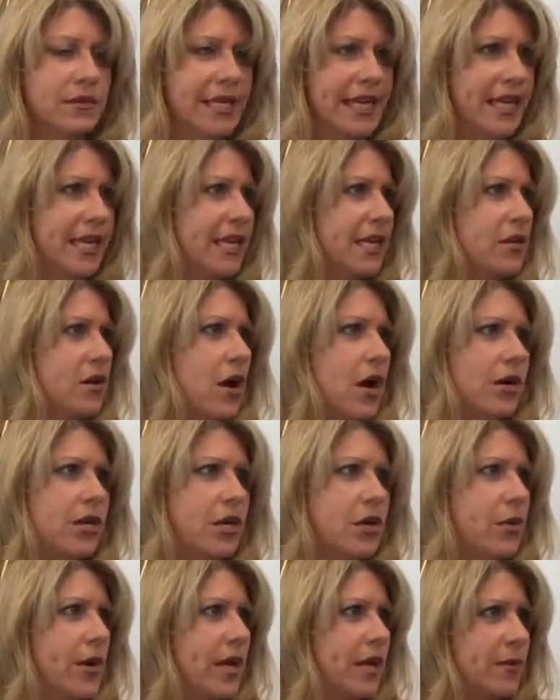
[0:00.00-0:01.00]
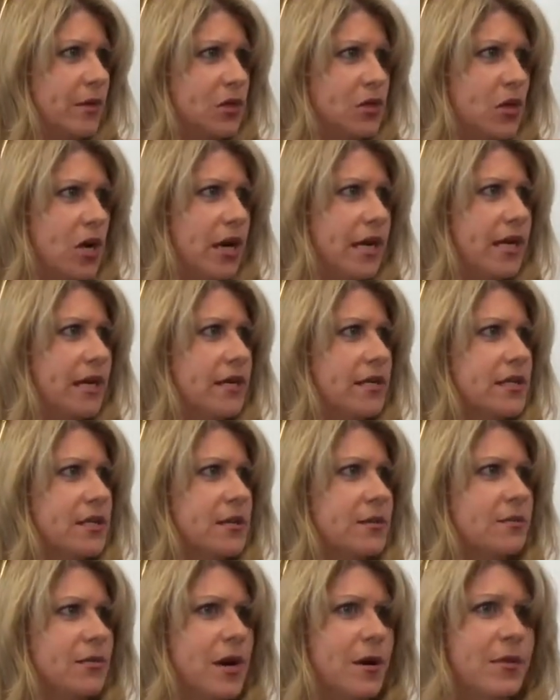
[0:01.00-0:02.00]
Lincoln, audio-animatronics,
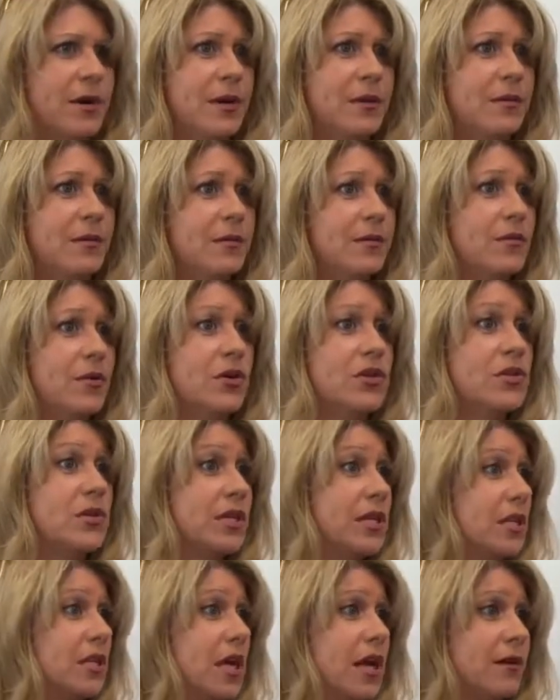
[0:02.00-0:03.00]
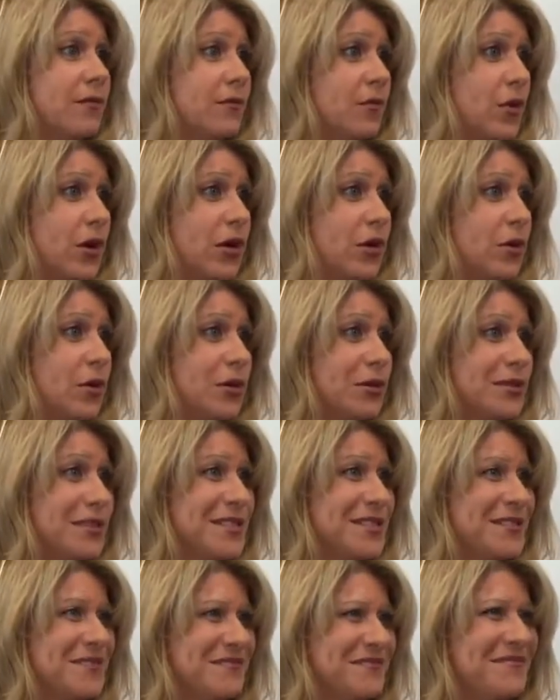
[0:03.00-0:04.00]
probably more so than a lot of
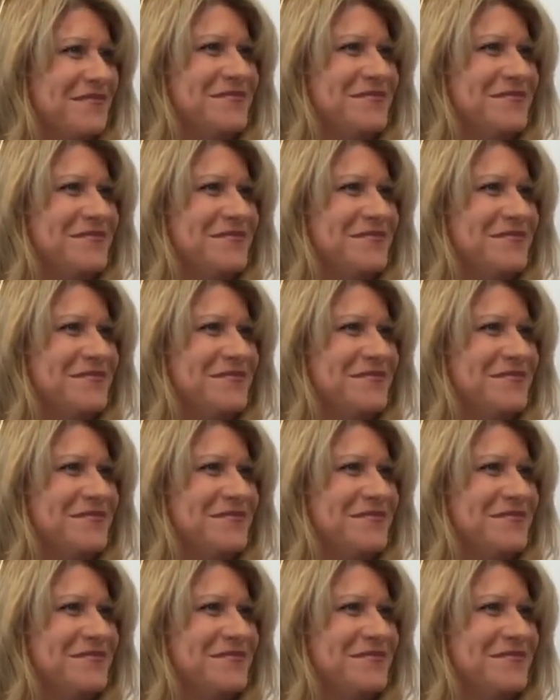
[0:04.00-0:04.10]
four-year-olds